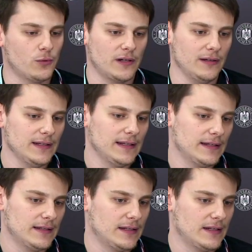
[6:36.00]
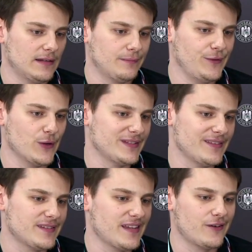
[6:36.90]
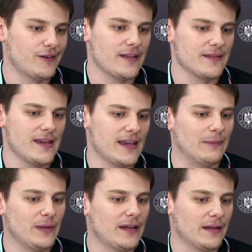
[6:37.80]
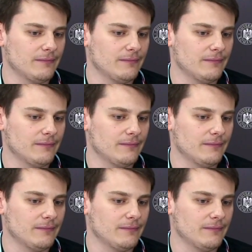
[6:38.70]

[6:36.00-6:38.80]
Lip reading: board. You know, it's in the center, and it can be